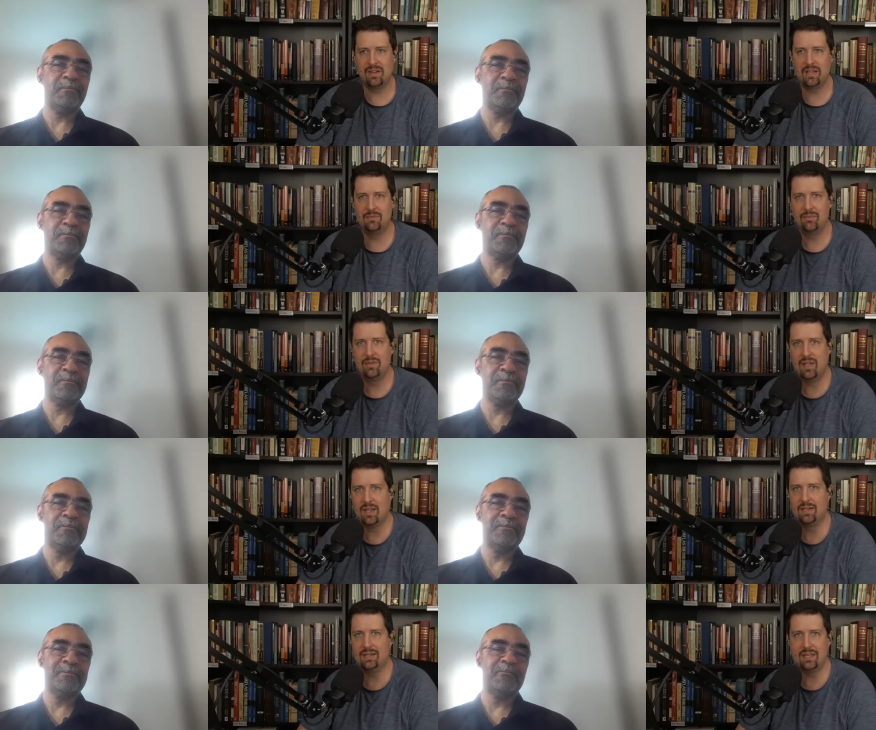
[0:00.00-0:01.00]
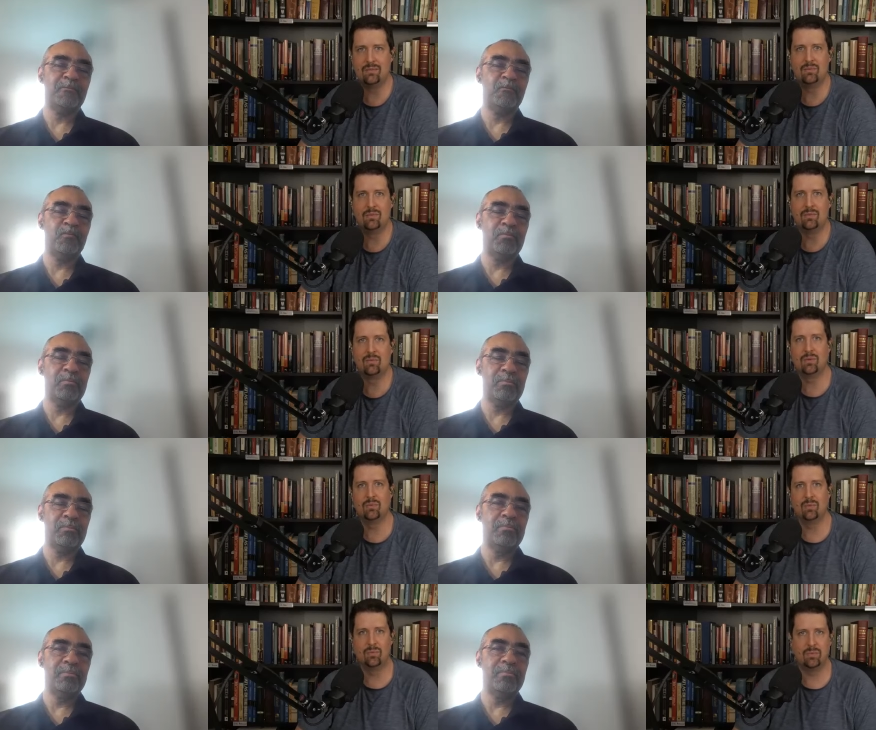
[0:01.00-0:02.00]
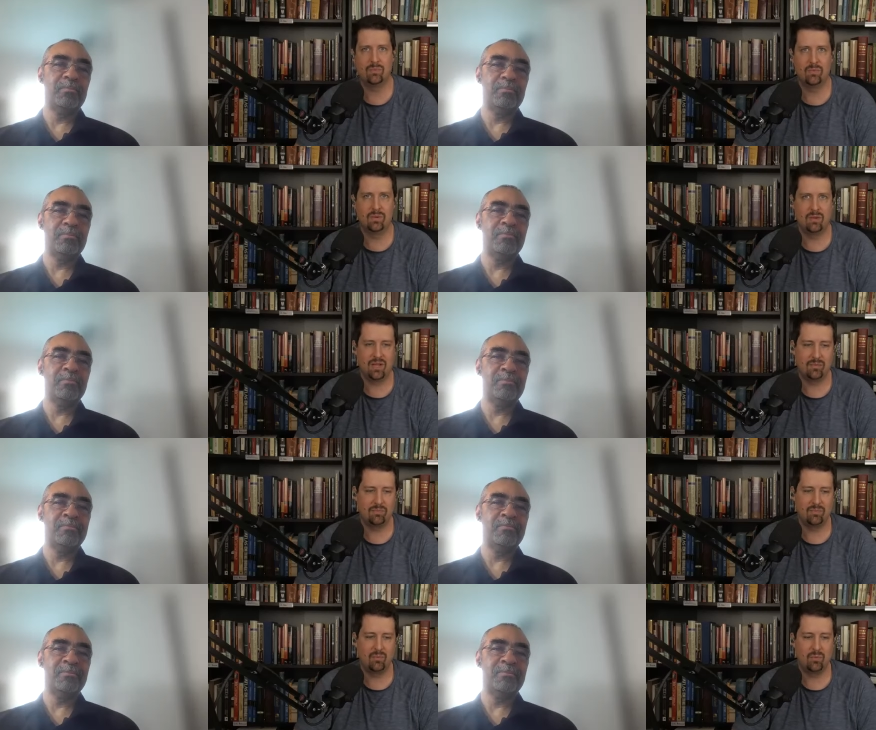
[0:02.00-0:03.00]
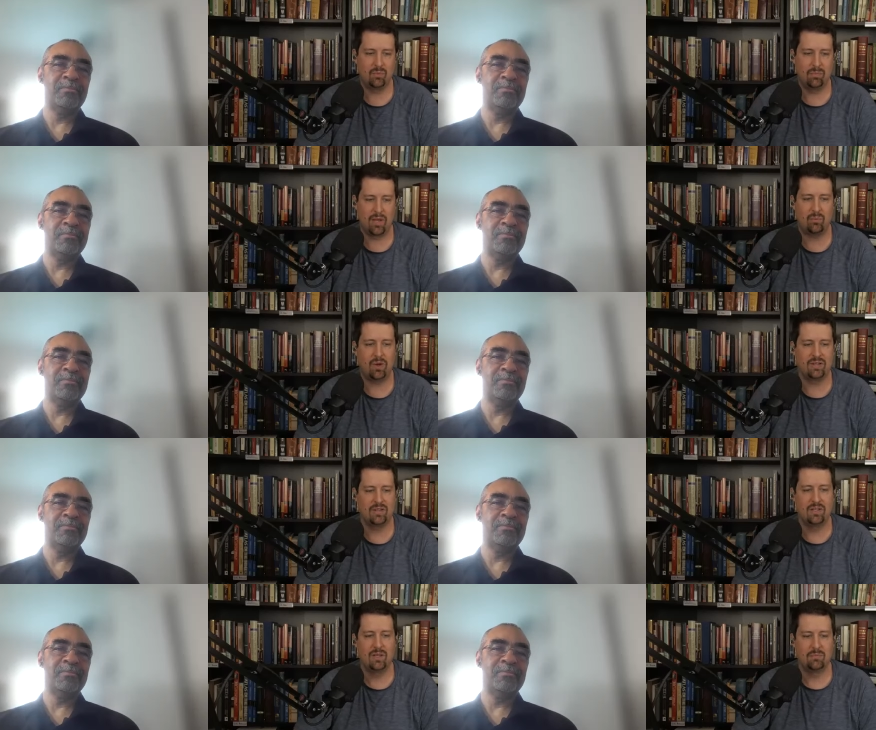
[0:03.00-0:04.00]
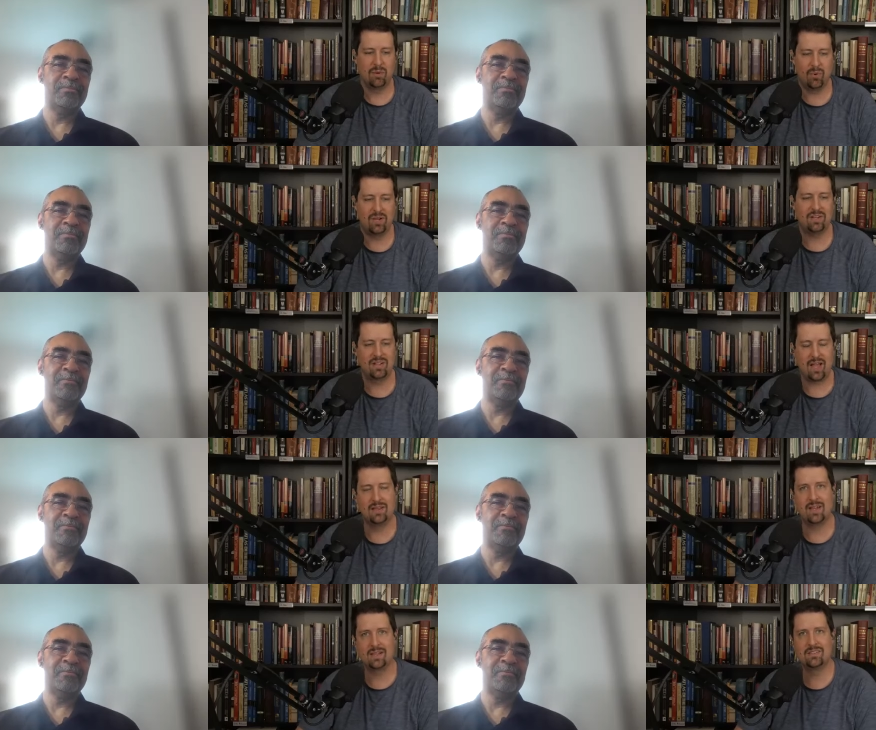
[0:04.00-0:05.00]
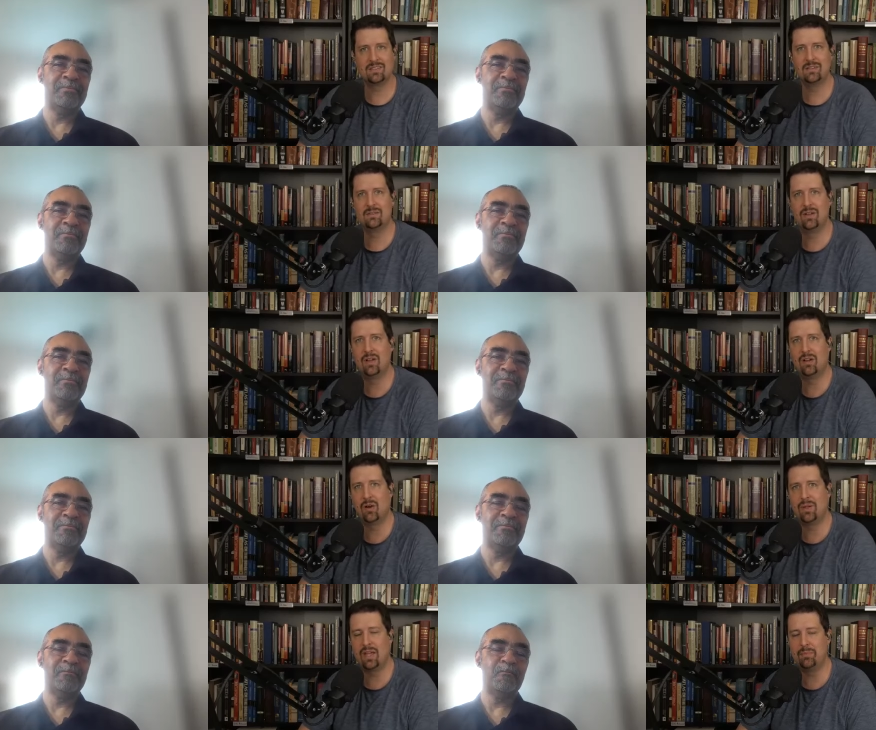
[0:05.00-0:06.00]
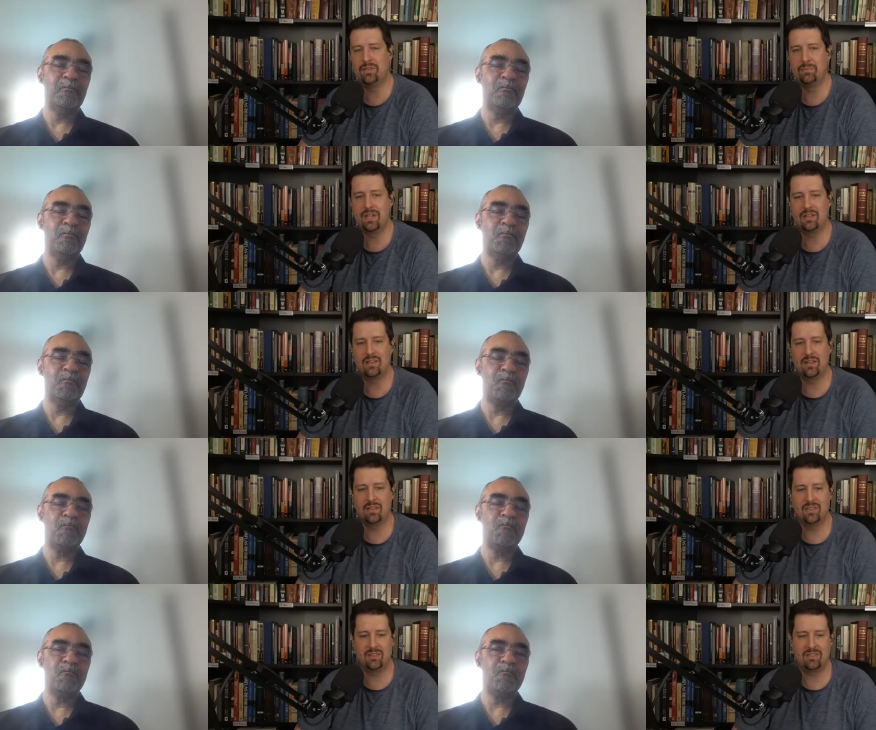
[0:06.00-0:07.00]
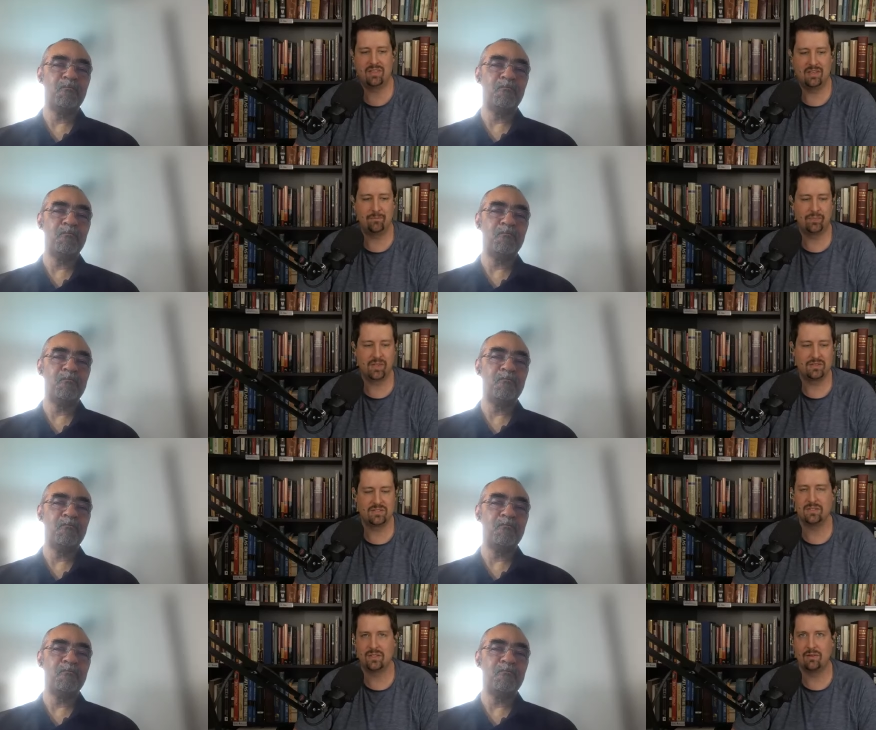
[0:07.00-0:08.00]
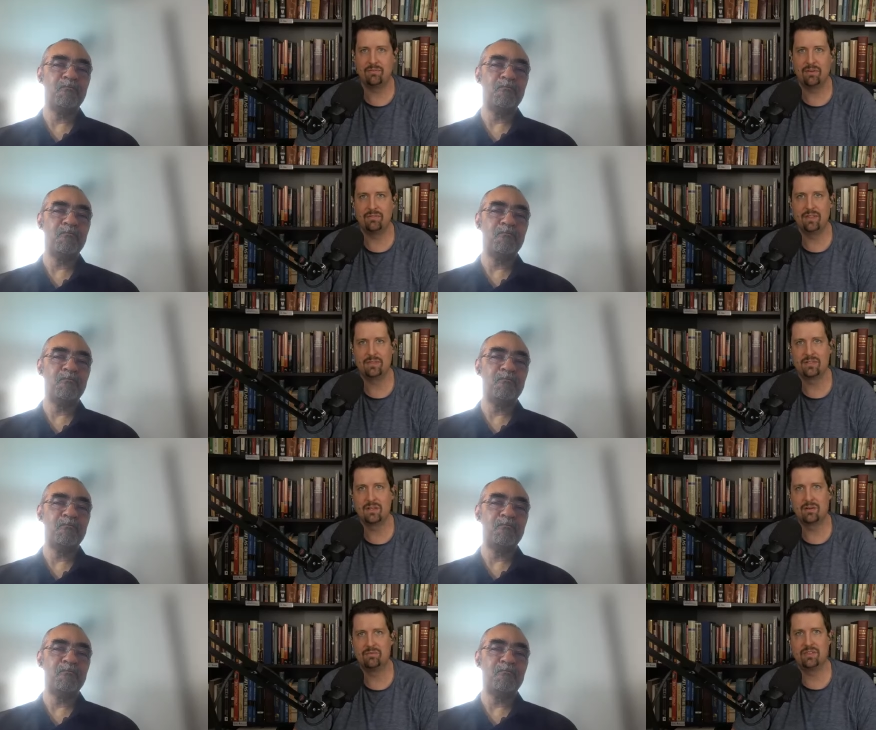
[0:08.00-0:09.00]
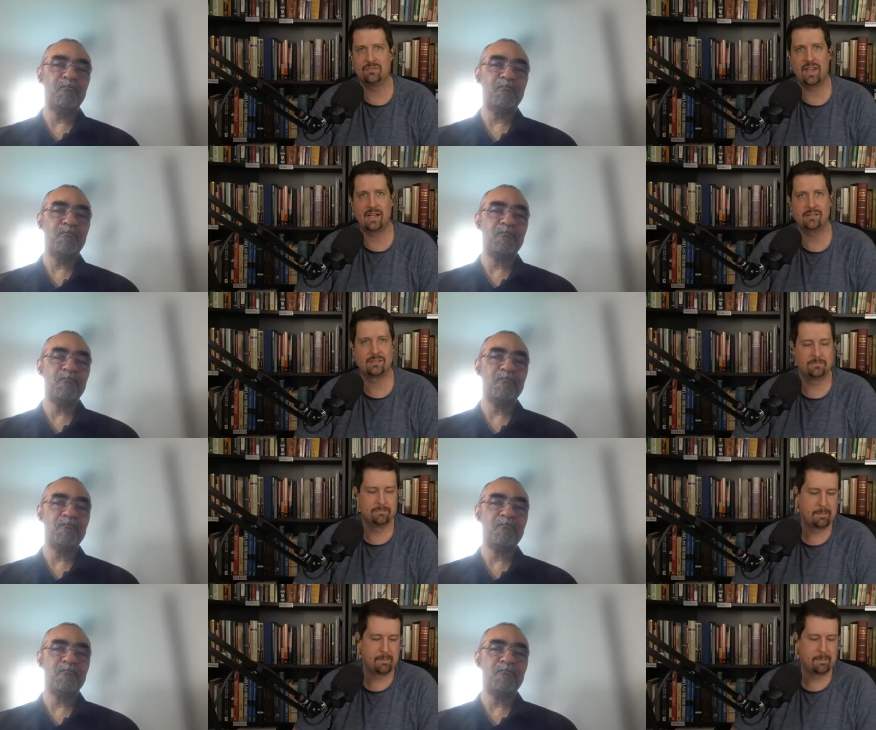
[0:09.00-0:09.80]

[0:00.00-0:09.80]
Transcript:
Speaker 1: dead, and he did. What, what uh, by what by what context uh, are we able to make uh, the the sense of of this of these facts?